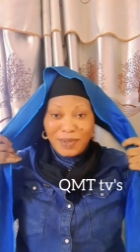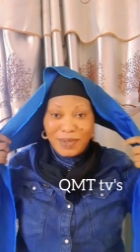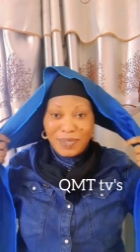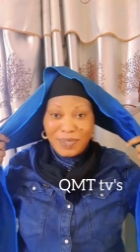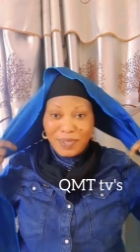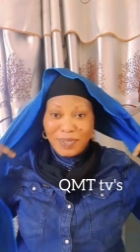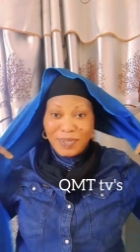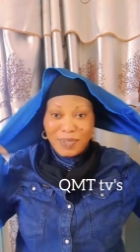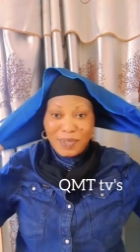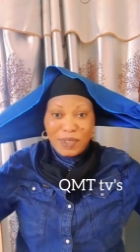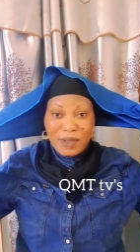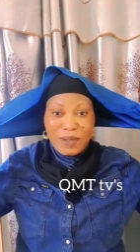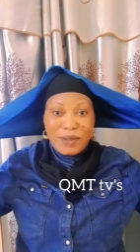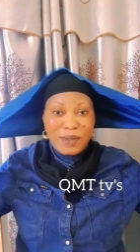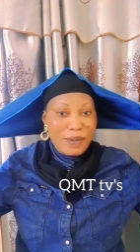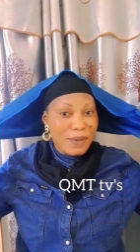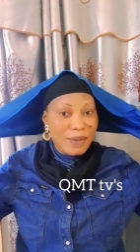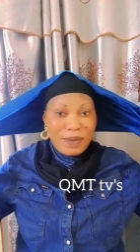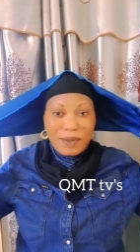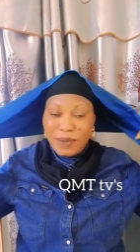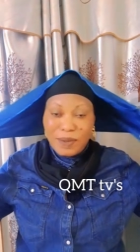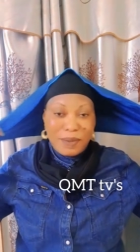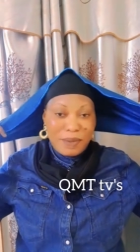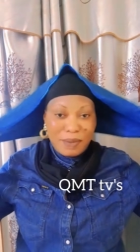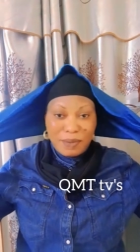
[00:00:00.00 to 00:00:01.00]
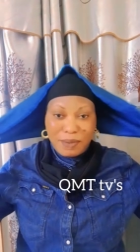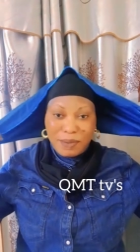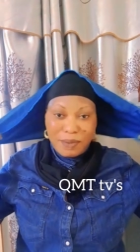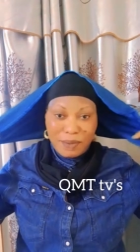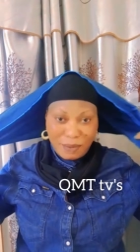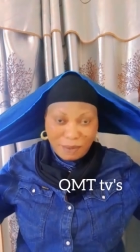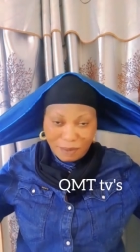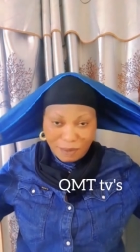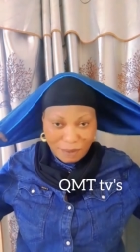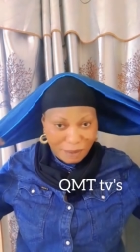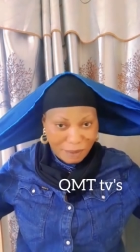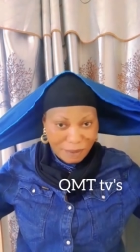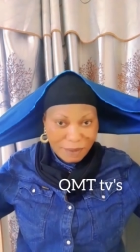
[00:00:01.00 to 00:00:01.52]
We are all
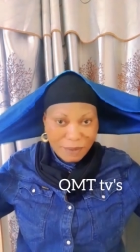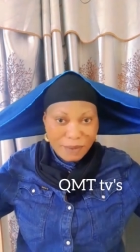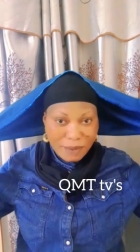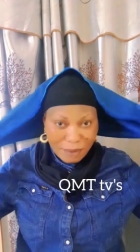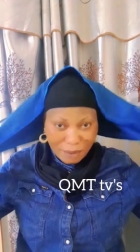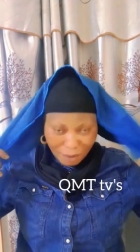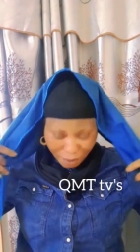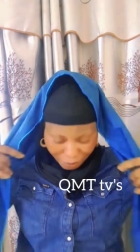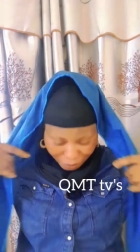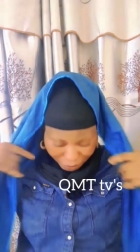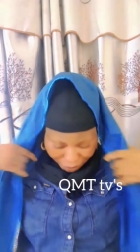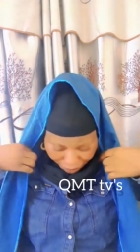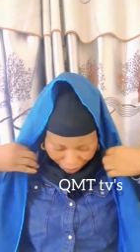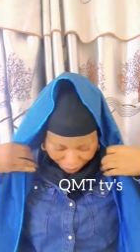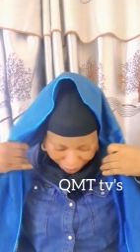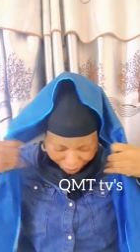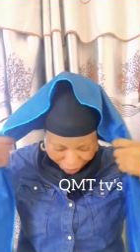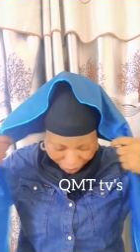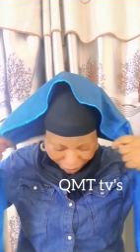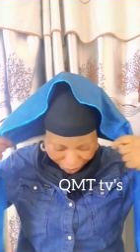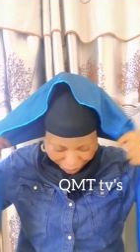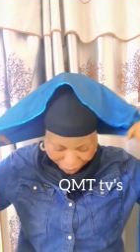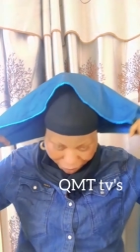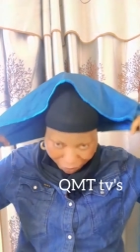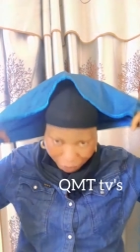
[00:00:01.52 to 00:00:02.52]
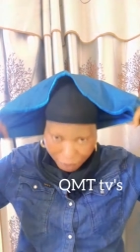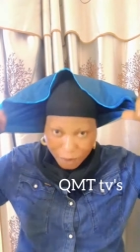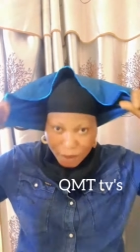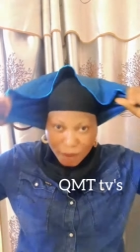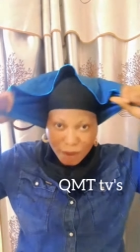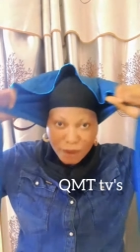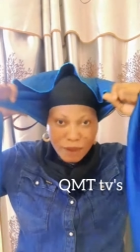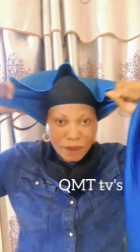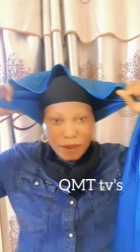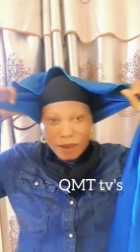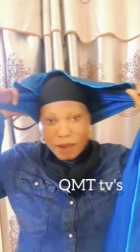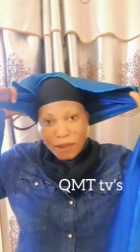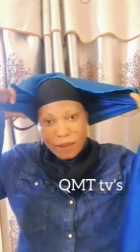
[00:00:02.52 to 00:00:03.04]
good. It's
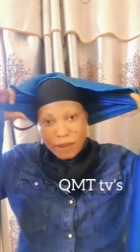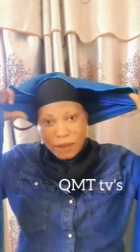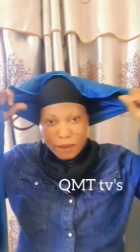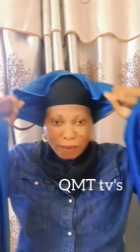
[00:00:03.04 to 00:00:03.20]
again